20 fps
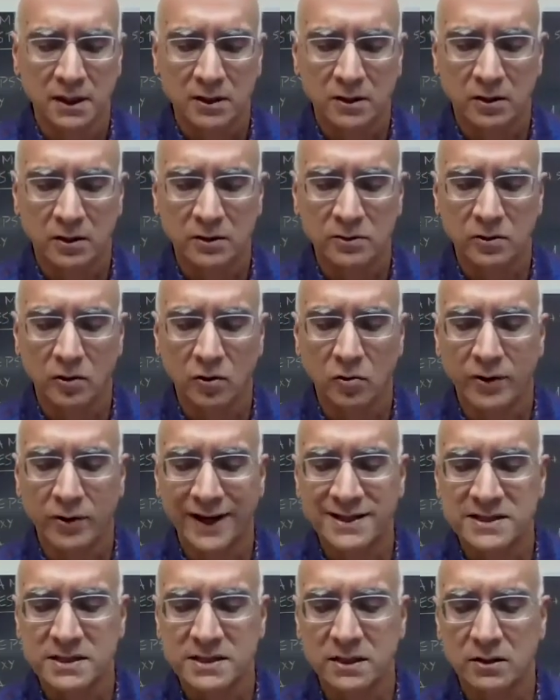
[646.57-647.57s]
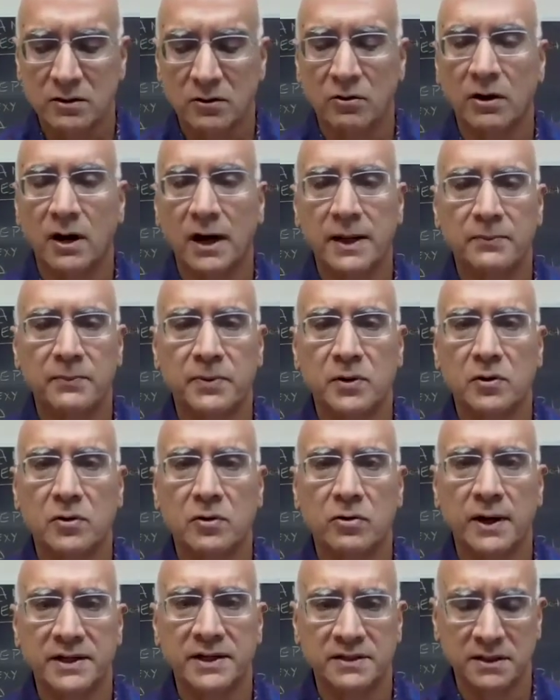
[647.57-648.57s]
called orexin or
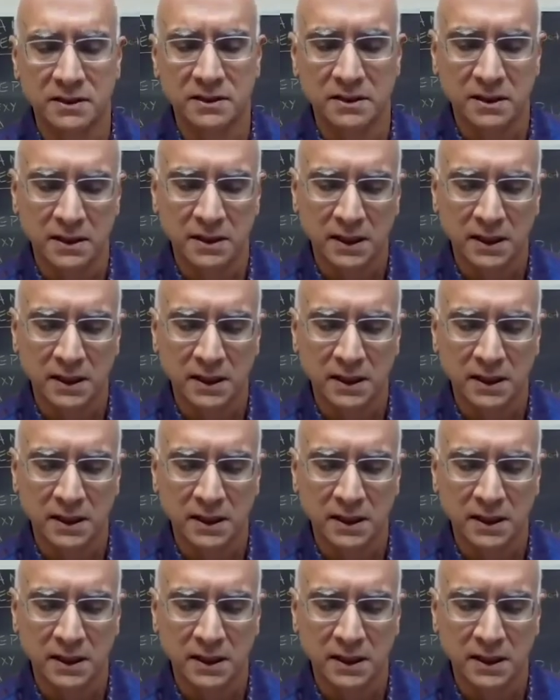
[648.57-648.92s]
hypocretin.